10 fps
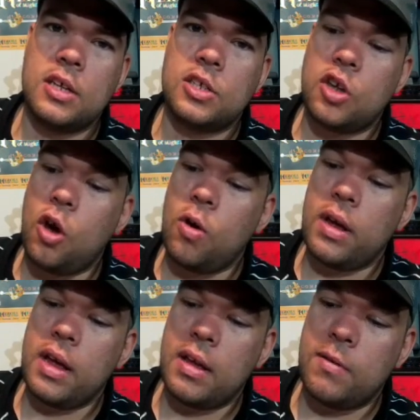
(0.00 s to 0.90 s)
So
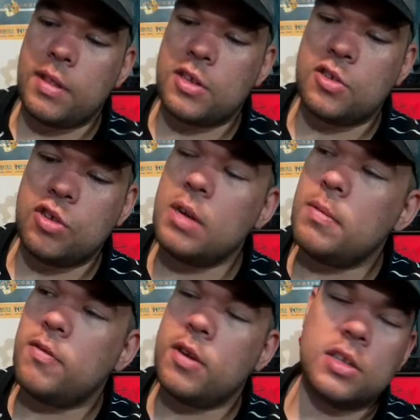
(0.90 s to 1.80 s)
with the stream,
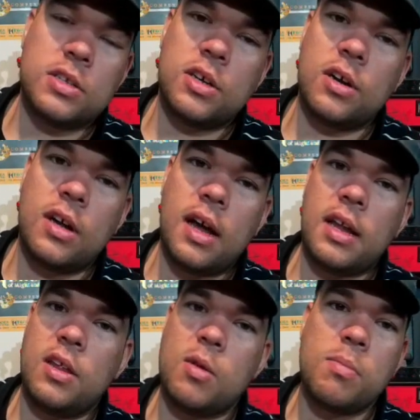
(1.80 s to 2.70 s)
if you can just turn on
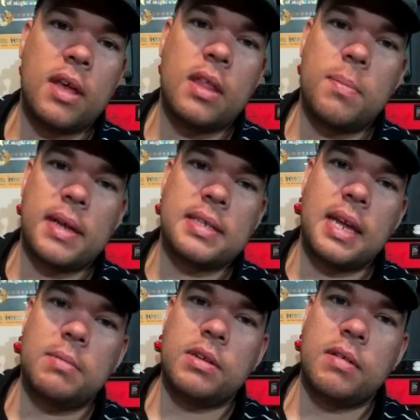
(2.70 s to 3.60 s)
and you can play the best
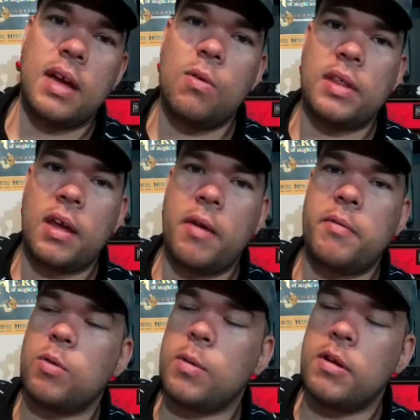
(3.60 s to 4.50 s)
games that are out without having
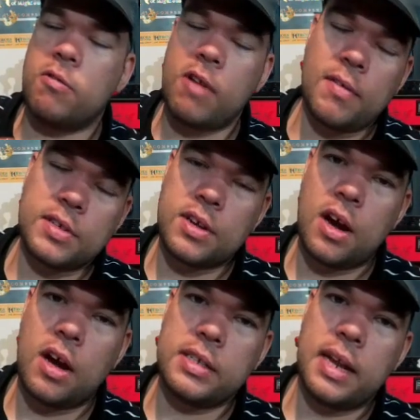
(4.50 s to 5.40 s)
to worry about graphics cards,